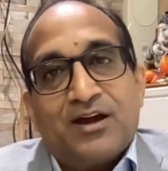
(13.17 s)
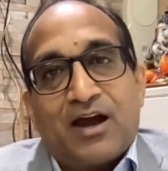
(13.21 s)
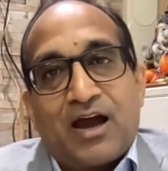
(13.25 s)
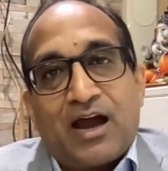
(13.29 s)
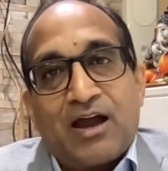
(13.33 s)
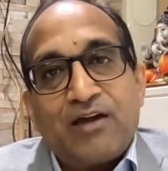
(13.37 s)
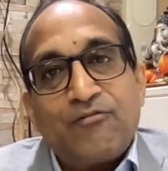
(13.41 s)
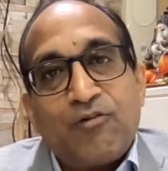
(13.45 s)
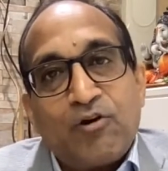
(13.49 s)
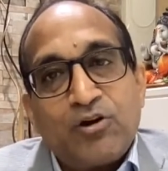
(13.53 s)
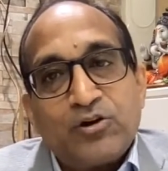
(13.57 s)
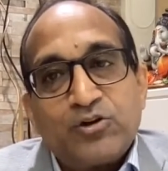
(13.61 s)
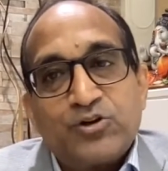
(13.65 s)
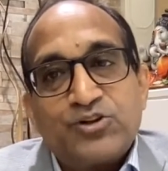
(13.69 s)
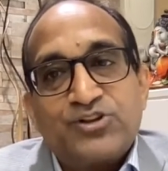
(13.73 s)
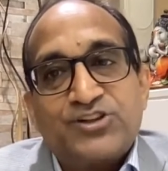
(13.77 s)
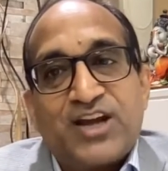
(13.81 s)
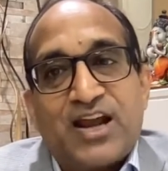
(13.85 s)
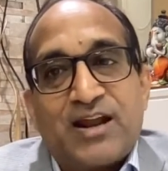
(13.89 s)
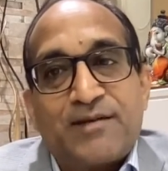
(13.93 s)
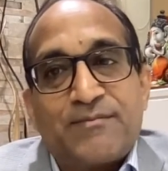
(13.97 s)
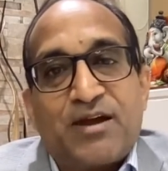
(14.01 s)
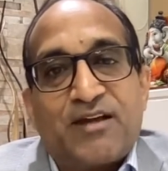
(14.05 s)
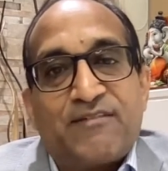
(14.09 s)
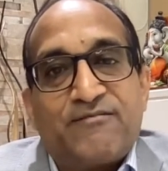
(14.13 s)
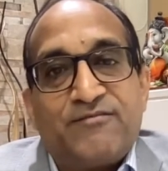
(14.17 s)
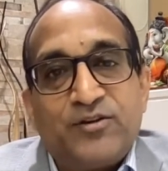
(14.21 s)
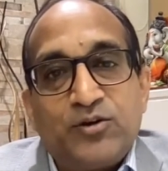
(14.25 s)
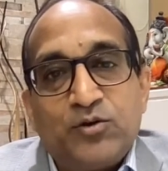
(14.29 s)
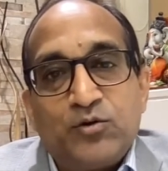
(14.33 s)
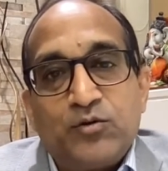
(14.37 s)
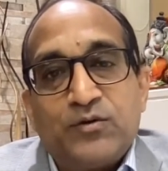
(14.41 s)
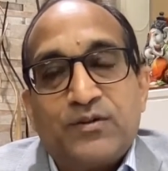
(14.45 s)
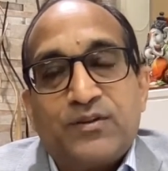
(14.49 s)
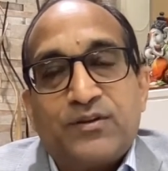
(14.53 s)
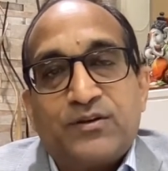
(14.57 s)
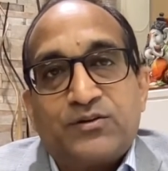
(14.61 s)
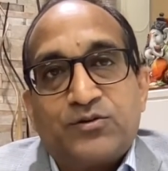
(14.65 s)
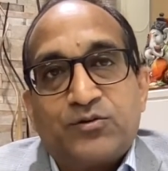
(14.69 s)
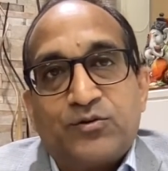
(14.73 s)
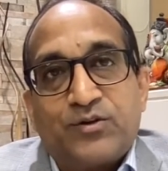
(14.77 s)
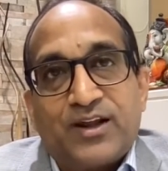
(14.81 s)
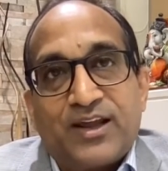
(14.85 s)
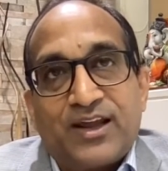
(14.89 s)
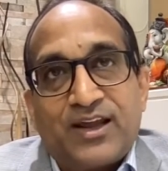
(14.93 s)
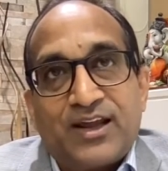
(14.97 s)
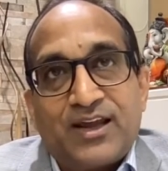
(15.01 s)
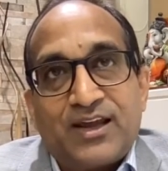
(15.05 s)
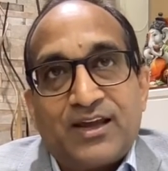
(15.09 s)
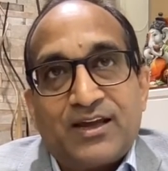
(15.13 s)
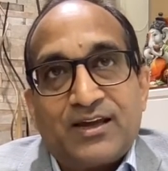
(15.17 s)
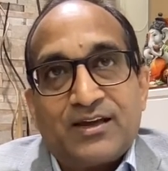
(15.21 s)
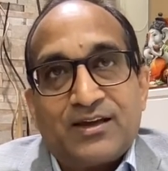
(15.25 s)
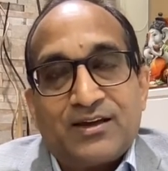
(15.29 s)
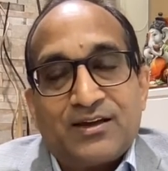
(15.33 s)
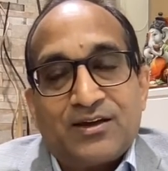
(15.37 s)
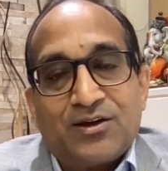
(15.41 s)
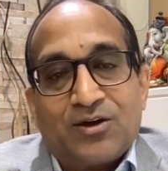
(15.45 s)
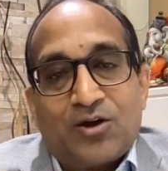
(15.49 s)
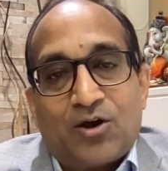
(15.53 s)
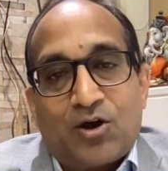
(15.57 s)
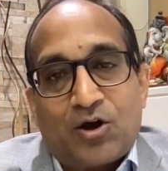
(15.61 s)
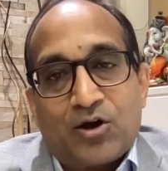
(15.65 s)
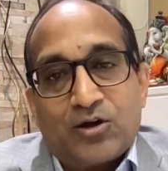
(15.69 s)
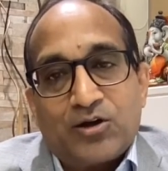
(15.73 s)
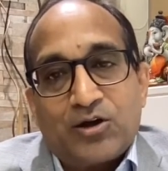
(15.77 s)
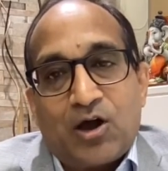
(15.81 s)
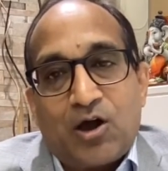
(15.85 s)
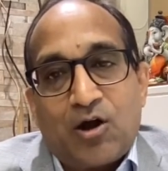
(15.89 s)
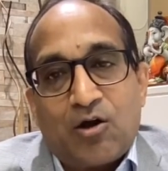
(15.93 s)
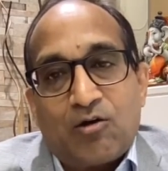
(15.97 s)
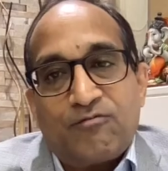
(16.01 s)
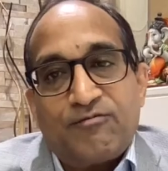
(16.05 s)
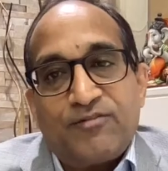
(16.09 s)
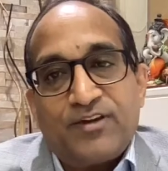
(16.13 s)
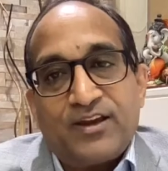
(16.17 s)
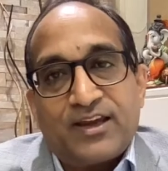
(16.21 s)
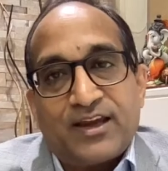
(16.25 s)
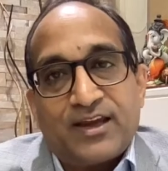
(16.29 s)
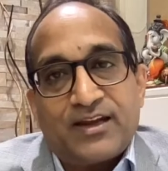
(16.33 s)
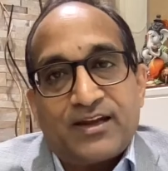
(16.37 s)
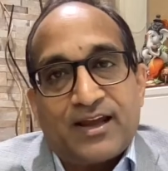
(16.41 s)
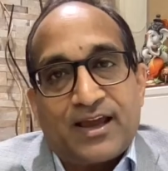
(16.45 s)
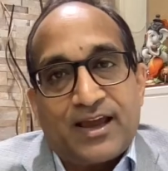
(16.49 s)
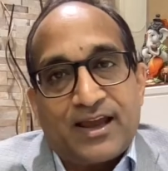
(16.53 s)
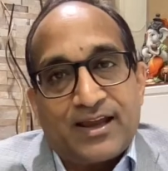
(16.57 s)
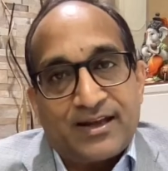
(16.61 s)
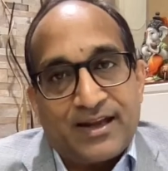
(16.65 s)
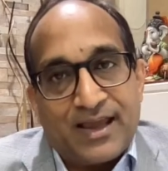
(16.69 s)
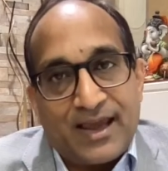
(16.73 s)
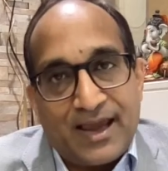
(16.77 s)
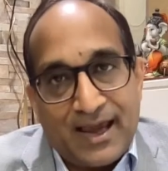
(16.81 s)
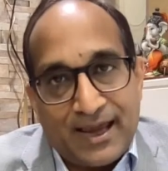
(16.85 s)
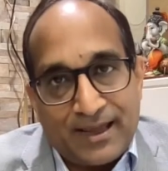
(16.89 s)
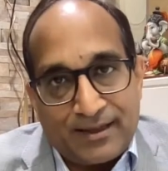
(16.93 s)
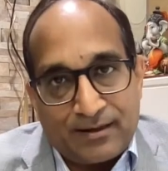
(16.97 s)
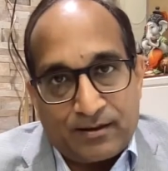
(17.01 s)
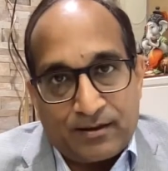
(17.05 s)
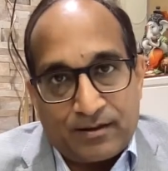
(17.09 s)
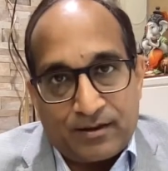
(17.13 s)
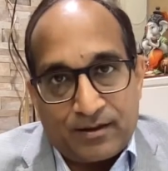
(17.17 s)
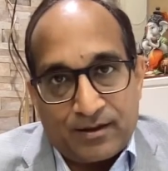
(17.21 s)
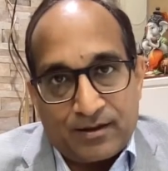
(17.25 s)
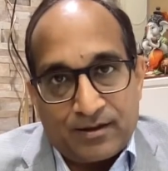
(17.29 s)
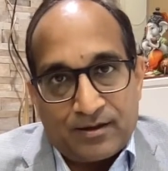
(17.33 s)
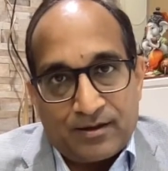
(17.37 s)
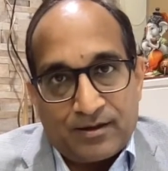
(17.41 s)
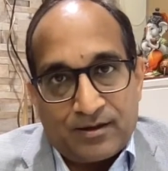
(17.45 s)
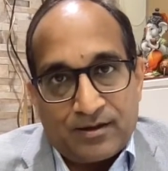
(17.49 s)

I want to share my views today on how we can enhance